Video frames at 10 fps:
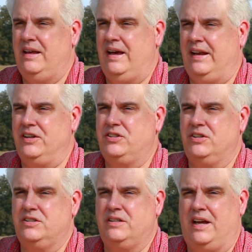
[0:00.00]
And it's
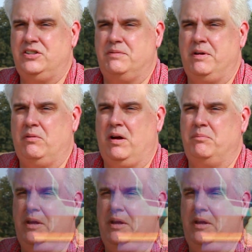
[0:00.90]
just nice to be around